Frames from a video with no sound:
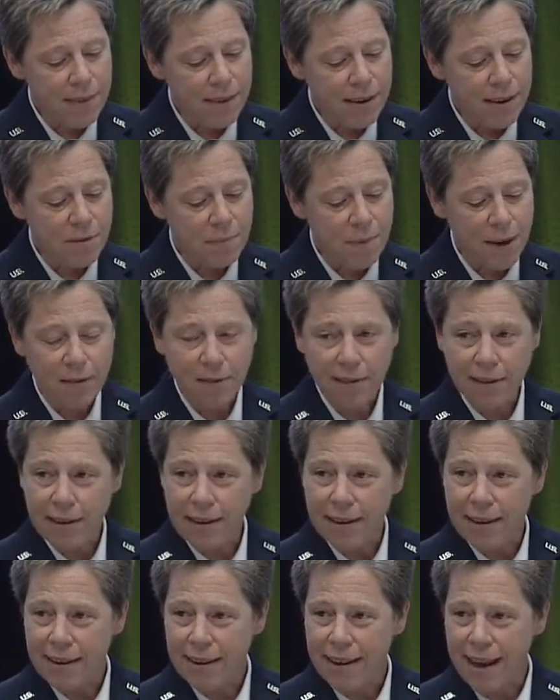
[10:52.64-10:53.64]

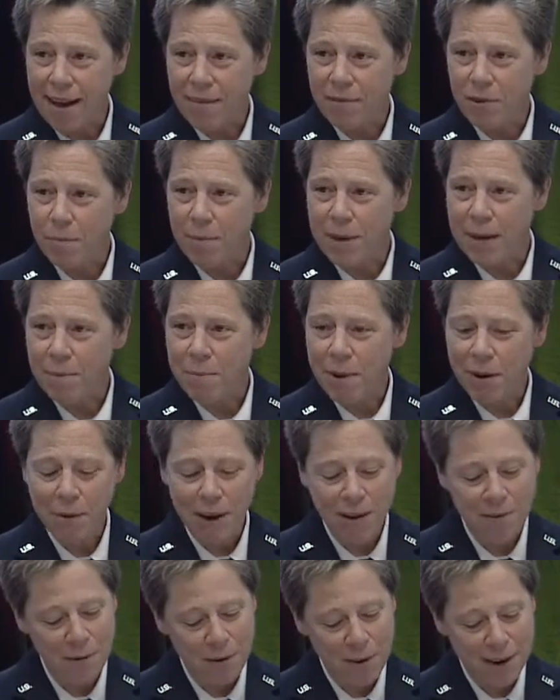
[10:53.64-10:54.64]
especially after meeting my
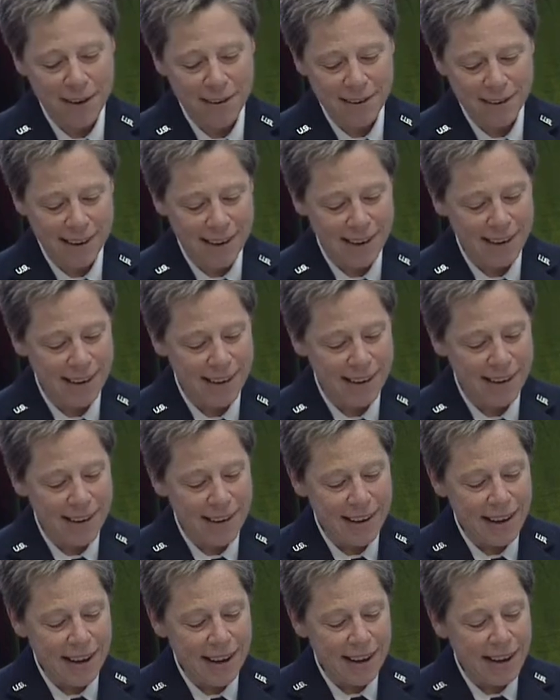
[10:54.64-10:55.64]
wife Tracy,
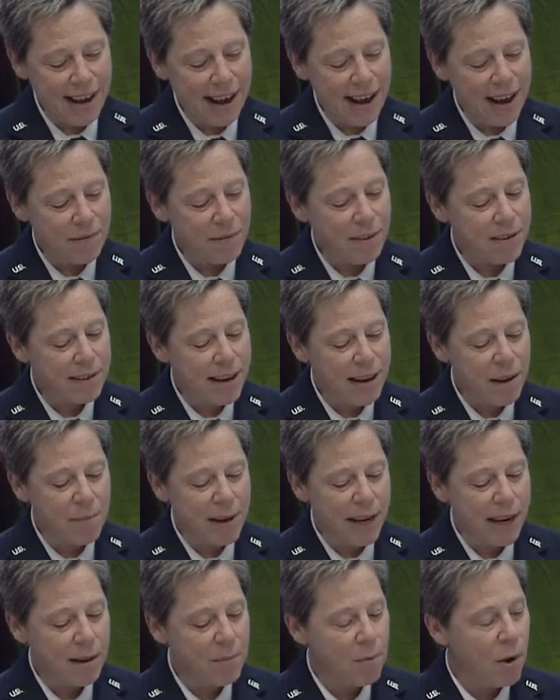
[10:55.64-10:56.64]
I have to say it
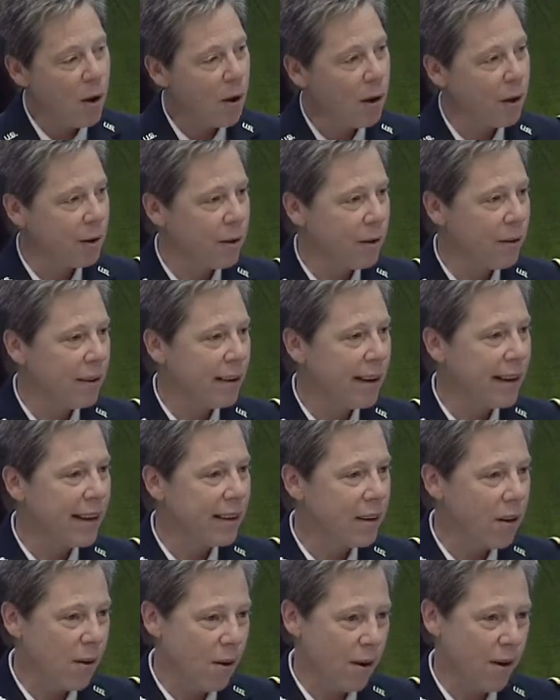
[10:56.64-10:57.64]
became harder
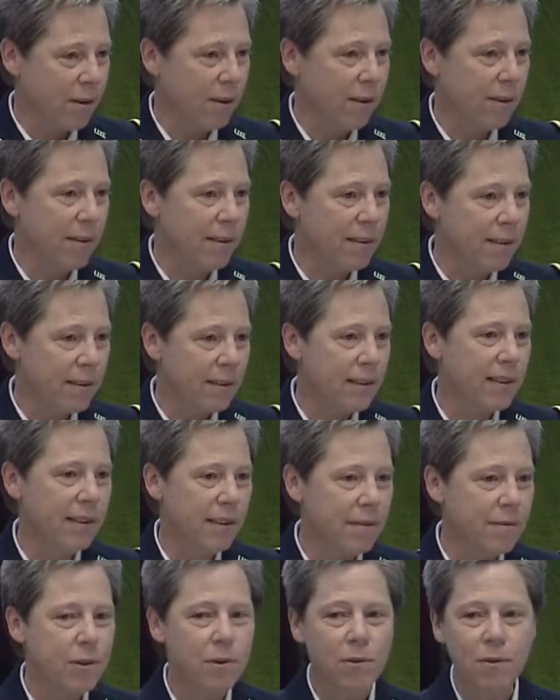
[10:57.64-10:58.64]
and harder to
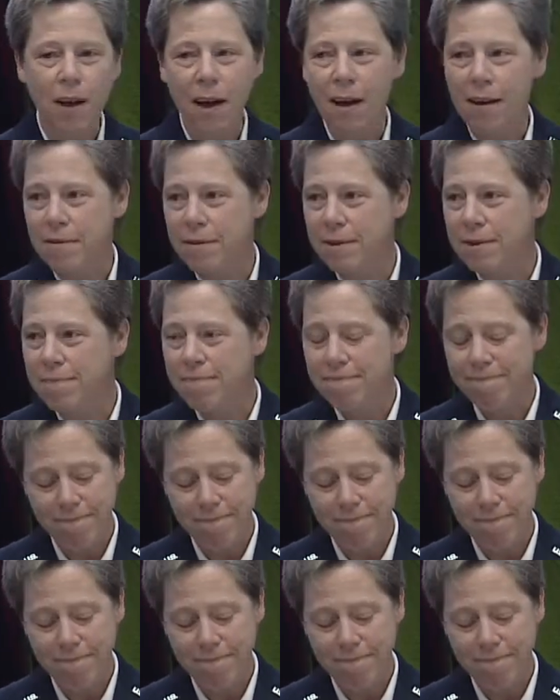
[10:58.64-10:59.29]
live two lives.